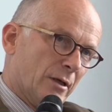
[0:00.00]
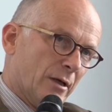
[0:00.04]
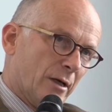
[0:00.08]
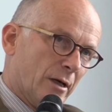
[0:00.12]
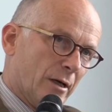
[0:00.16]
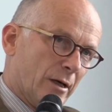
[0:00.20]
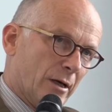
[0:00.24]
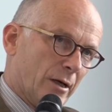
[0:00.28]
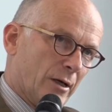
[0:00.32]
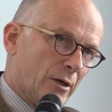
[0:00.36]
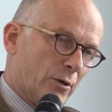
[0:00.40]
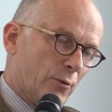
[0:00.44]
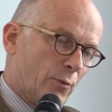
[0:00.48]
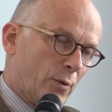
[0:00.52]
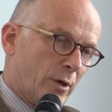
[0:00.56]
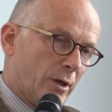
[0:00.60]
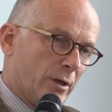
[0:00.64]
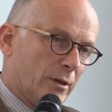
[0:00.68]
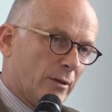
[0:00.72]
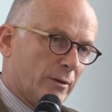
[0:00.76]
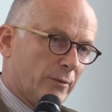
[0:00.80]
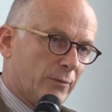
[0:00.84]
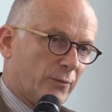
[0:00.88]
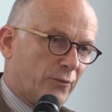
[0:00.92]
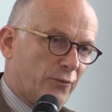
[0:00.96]

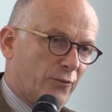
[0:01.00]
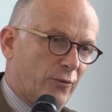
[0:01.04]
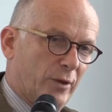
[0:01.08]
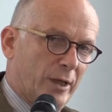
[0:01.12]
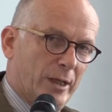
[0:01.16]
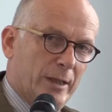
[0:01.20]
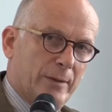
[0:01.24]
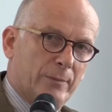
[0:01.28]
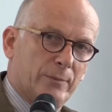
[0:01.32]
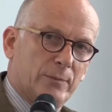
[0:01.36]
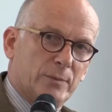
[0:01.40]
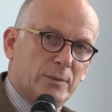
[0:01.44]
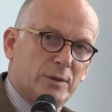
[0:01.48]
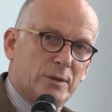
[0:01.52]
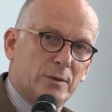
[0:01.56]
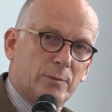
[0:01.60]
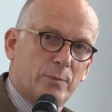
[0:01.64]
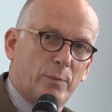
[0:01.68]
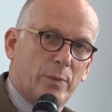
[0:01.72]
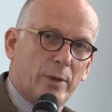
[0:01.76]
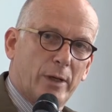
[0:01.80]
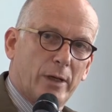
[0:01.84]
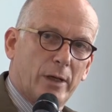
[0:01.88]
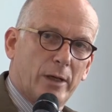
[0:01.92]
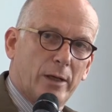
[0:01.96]
well framed
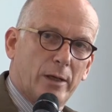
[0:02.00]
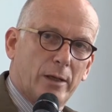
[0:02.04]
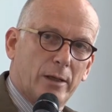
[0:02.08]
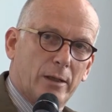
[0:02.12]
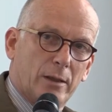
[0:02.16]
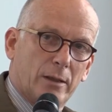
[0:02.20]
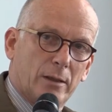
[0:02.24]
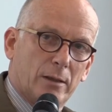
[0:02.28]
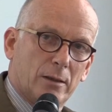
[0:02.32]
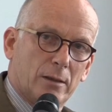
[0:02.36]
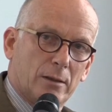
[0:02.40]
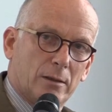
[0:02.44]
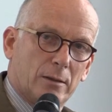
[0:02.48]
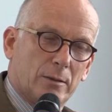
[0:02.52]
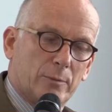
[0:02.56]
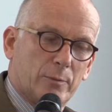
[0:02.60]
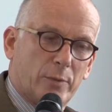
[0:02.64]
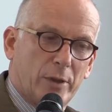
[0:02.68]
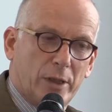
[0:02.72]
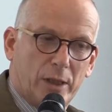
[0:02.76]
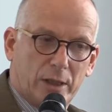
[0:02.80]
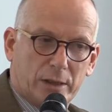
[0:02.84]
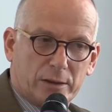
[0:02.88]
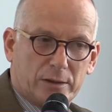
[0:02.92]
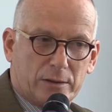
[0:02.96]

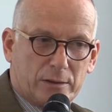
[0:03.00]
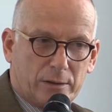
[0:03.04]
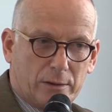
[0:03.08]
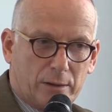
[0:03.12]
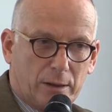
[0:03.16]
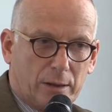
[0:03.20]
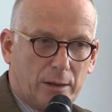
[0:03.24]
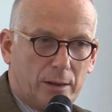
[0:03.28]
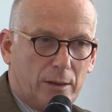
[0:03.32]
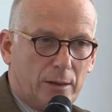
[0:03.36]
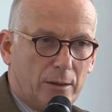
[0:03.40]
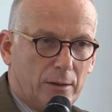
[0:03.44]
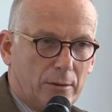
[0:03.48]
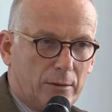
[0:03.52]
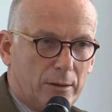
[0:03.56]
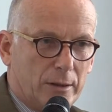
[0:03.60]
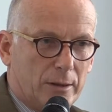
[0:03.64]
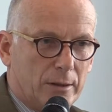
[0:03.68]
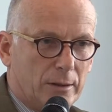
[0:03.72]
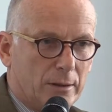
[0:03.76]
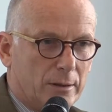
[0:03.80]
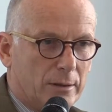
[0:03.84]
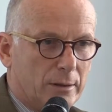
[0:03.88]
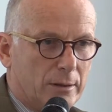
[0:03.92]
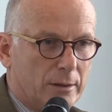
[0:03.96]
by us, I think, here
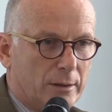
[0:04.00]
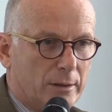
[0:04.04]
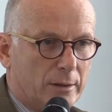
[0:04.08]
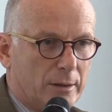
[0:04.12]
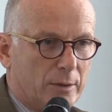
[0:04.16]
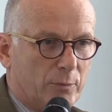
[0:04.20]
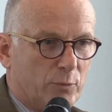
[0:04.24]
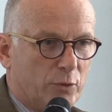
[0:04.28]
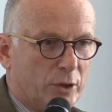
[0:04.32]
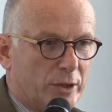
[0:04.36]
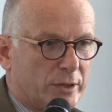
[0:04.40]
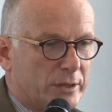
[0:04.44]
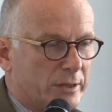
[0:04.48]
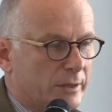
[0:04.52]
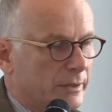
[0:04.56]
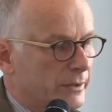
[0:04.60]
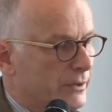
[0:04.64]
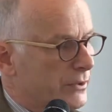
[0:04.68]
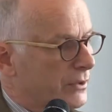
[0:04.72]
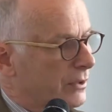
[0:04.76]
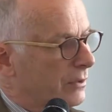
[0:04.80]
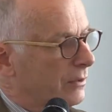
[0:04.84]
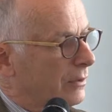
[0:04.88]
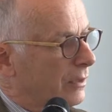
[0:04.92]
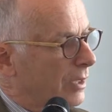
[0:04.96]
in
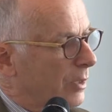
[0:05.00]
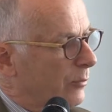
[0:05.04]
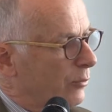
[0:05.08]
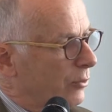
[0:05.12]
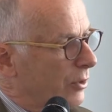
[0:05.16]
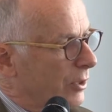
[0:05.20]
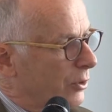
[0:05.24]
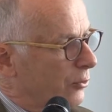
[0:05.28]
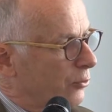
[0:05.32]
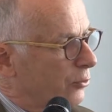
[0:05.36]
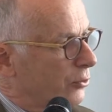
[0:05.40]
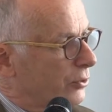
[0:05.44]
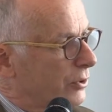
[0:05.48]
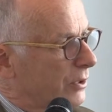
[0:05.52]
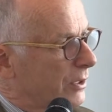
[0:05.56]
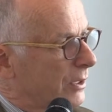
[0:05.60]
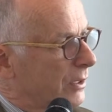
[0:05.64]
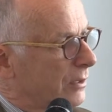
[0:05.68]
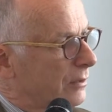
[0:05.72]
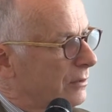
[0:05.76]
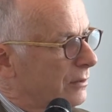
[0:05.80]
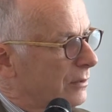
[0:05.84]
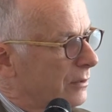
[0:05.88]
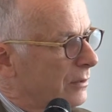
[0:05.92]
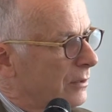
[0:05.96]
Brussels, and an Ebola
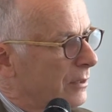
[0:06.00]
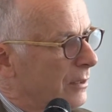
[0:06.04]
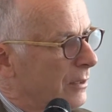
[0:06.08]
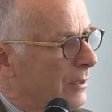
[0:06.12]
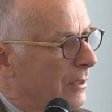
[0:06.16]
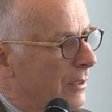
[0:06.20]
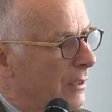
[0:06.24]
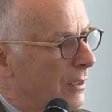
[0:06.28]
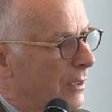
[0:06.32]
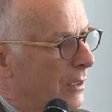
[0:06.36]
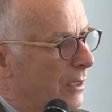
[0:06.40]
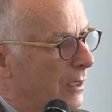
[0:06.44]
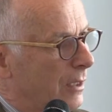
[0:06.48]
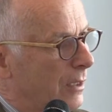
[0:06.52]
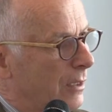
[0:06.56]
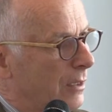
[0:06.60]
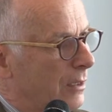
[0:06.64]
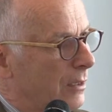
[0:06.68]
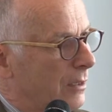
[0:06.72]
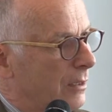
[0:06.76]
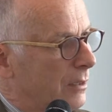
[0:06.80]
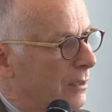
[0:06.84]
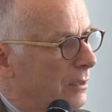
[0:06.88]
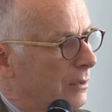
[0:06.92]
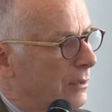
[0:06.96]
coordinator
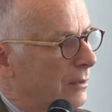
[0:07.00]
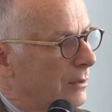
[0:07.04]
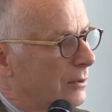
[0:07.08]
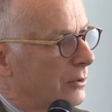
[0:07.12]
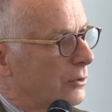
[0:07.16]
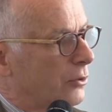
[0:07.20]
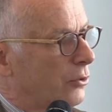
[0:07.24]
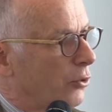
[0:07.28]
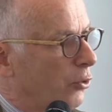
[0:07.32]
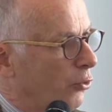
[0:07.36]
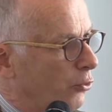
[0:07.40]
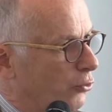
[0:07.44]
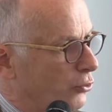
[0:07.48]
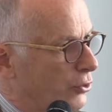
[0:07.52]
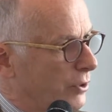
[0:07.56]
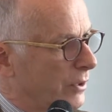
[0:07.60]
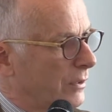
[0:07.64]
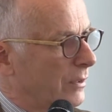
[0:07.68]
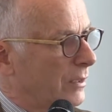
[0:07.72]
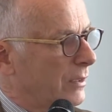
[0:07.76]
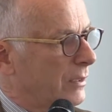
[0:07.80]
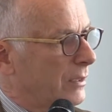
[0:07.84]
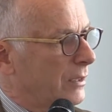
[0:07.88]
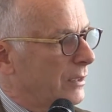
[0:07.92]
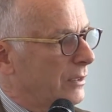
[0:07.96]
holding
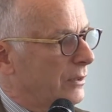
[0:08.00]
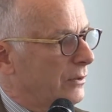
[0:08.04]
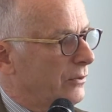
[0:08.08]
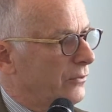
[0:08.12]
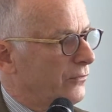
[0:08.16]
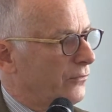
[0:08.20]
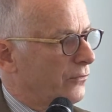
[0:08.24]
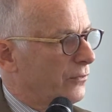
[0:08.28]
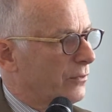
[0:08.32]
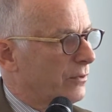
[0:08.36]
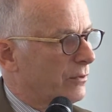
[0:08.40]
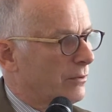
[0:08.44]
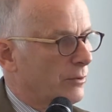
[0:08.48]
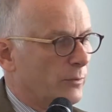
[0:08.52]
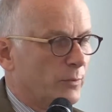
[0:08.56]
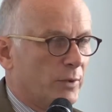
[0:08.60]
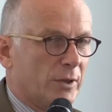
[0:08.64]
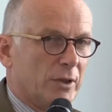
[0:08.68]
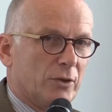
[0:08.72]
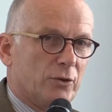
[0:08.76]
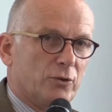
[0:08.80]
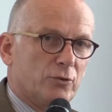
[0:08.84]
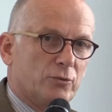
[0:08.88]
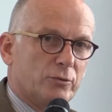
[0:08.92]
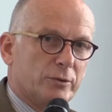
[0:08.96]
the lead for the
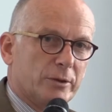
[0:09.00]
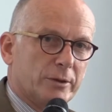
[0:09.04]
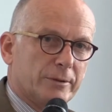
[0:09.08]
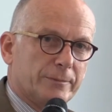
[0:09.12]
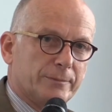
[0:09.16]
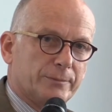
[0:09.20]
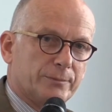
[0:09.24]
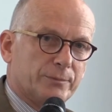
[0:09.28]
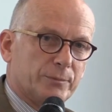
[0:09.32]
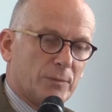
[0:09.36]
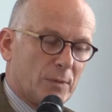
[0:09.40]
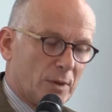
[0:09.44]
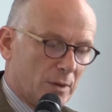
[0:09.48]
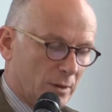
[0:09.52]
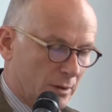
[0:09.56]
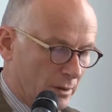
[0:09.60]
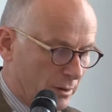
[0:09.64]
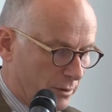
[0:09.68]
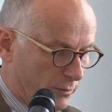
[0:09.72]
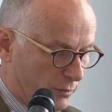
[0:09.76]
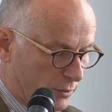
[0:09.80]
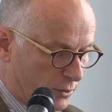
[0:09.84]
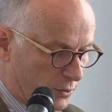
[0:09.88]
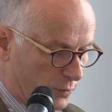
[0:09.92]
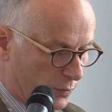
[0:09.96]
European Union
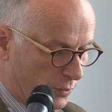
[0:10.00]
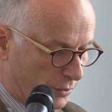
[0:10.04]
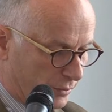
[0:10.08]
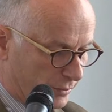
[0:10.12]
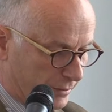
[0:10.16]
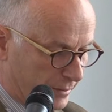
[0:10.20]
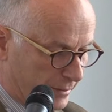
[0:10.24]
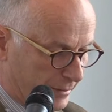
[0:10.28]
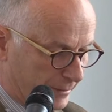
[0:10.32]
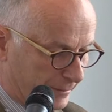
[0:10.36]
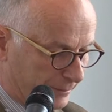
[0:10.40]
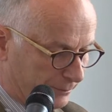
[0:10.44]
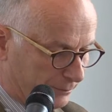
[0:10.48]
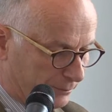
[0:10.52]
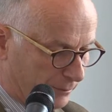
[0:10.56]
response.